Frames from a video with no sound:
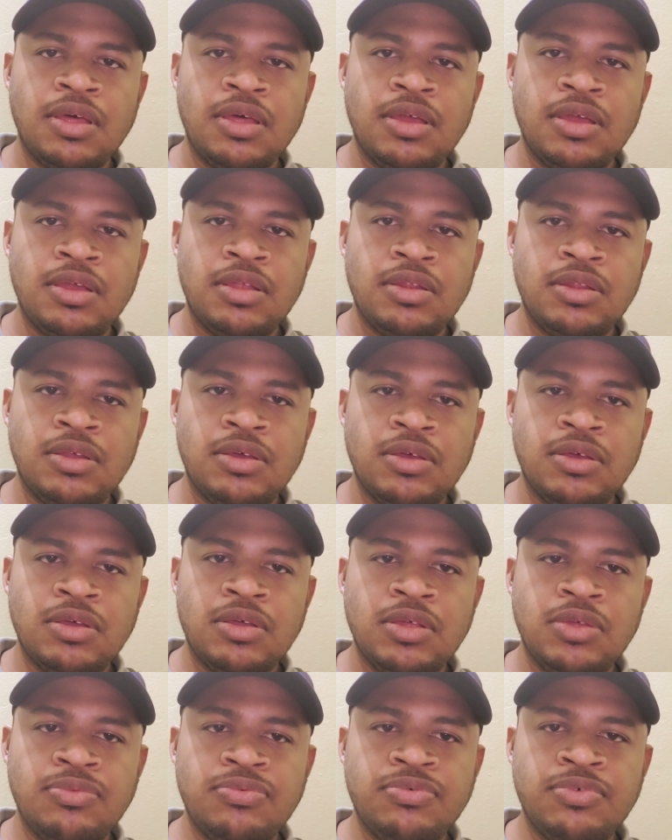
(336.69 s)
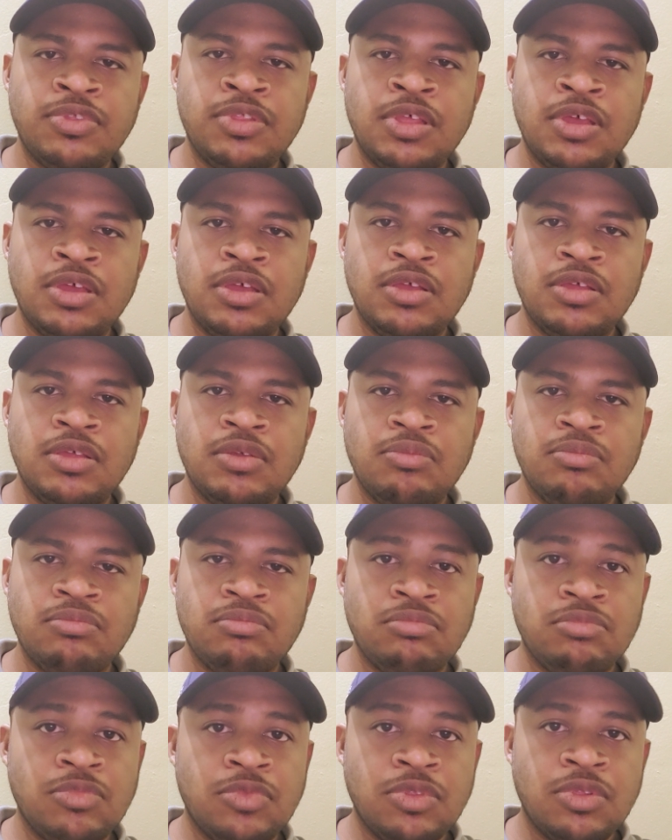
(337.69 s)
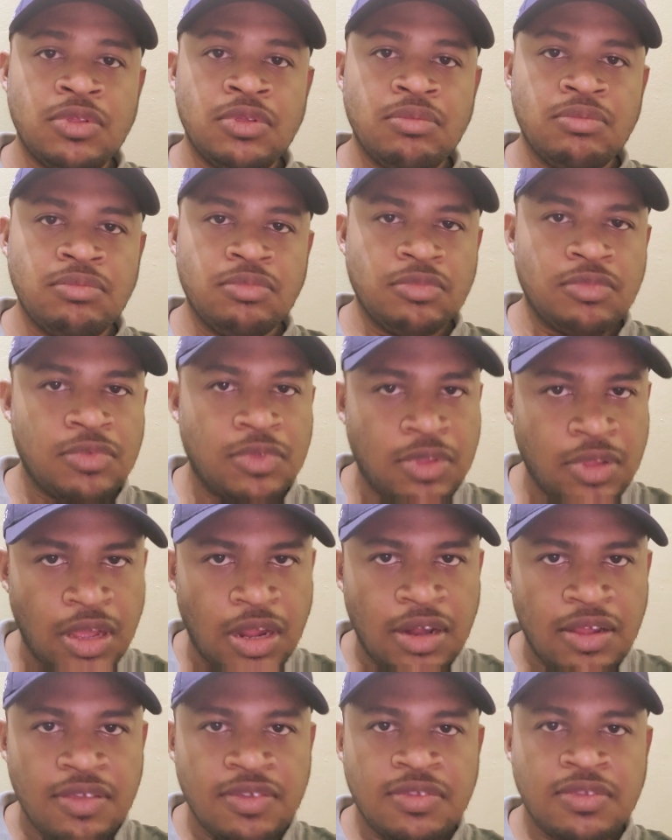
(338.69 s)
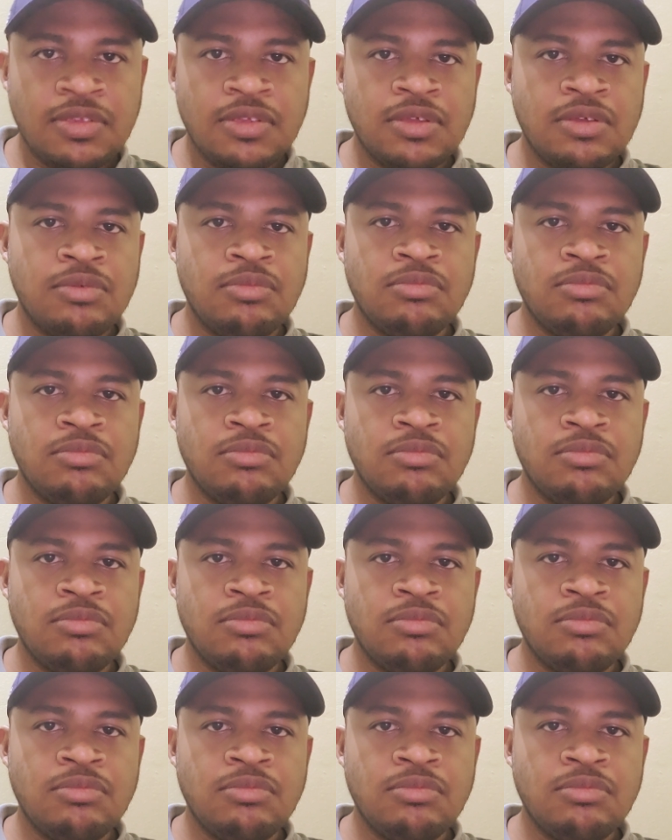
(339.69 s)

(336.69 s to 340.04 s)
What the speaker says: And if there is